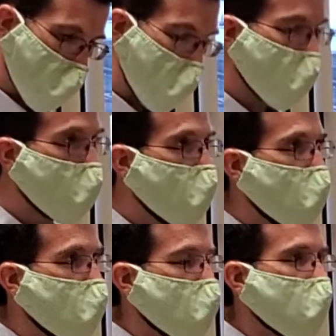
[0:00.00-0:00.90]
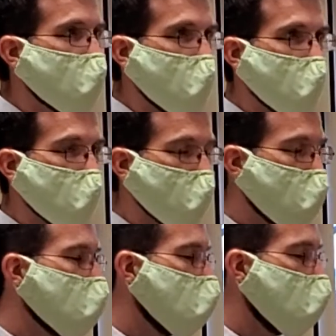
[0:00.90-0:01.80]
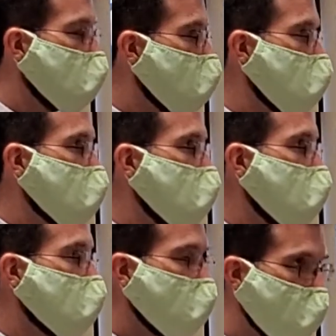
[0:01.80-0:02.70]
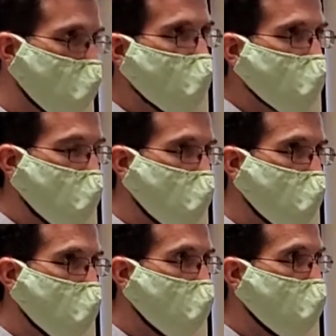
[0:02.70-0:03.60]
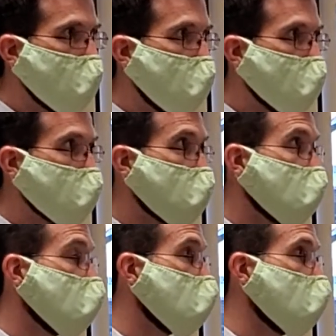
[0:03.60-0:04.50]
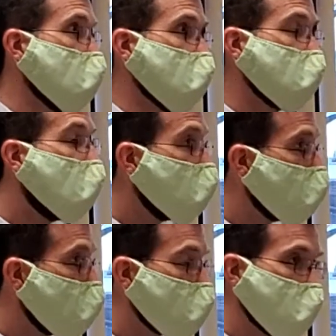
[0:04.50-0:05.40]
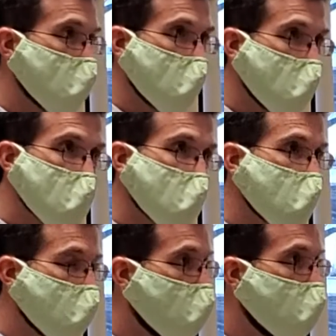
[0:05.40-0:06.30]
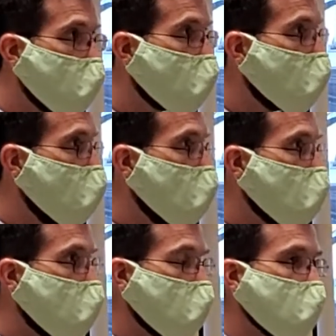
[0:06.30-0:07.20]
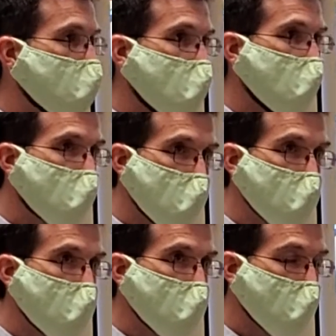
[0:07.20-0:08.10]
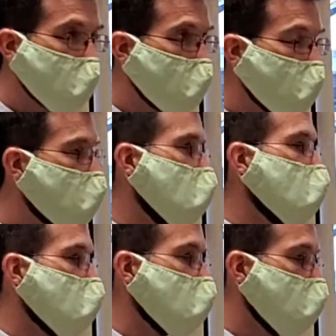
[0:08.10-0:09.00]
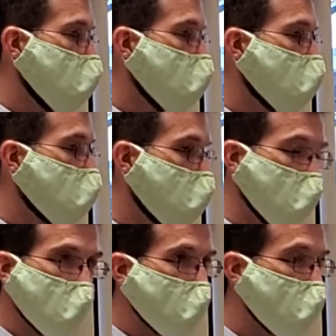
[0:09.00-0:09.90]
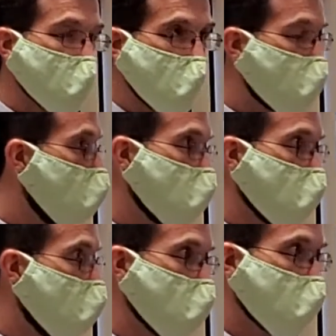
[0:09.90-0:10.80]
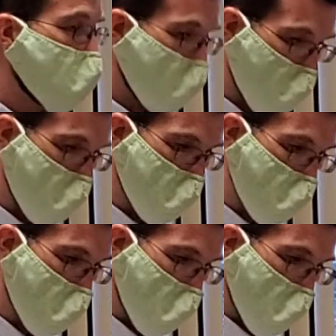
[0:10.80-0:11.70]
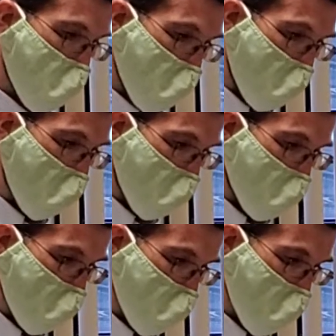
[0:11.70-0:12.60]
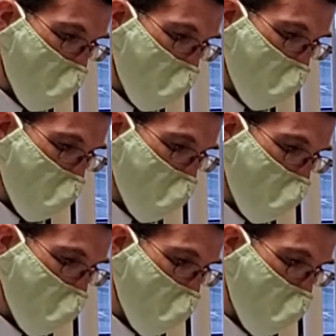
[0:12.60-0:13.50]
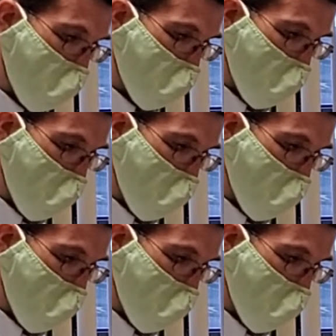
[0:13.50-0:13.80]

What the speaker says: Shia. So Syria has just had a terrible time over the past, 5 years, 6 years of civil war against President Bashir, who really does not care about his population at all. They've had a real tough time.